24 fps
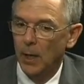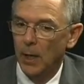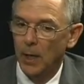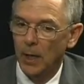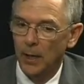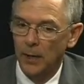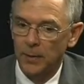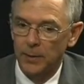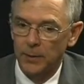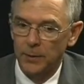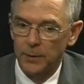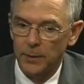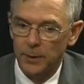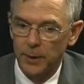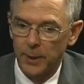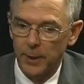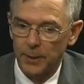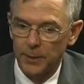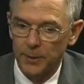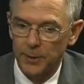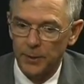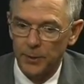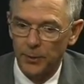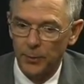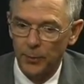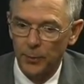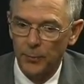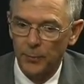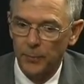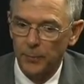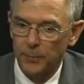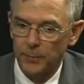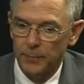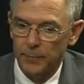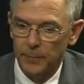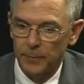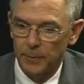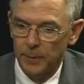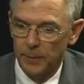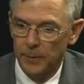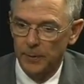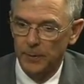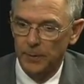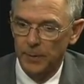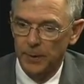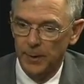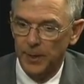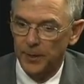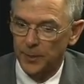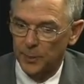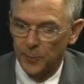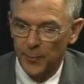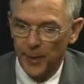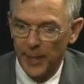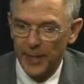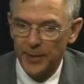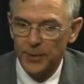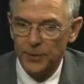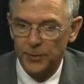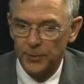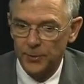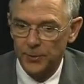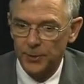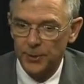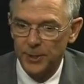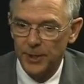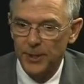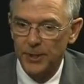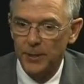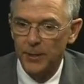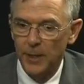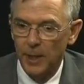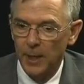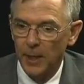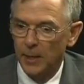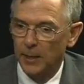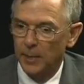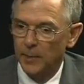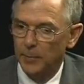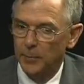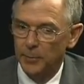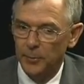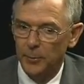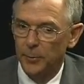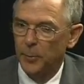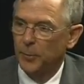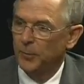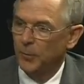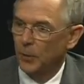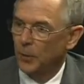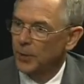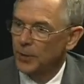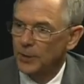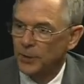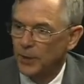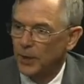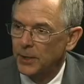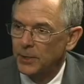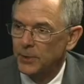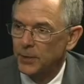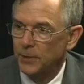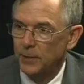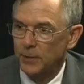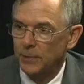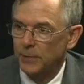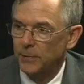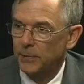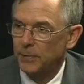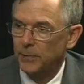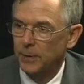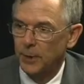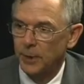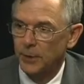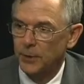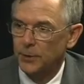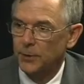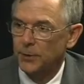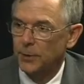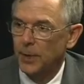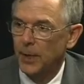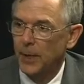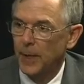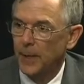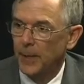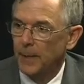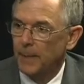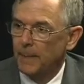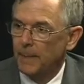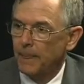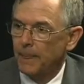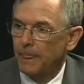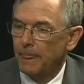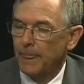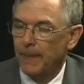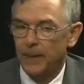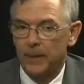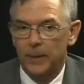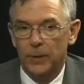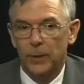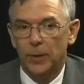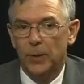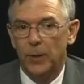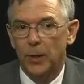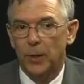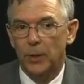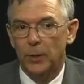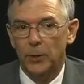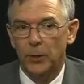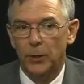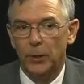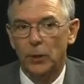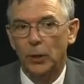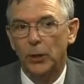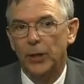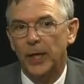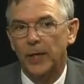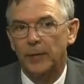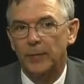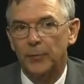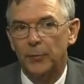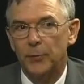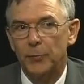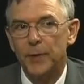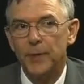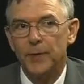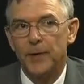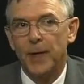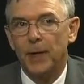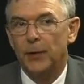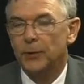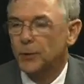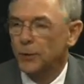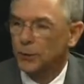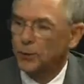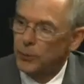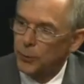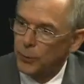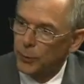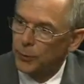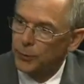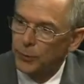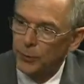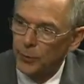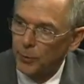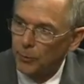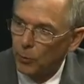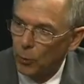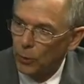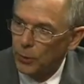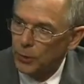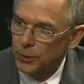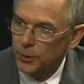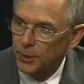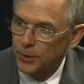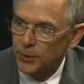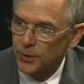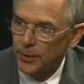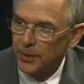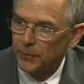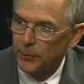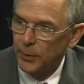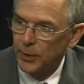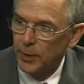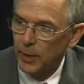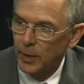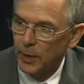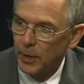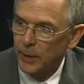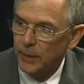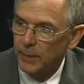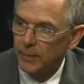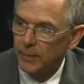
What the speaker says: And so, yes, pastors need to be very sensitive, because you look at 3,200 abortions every day,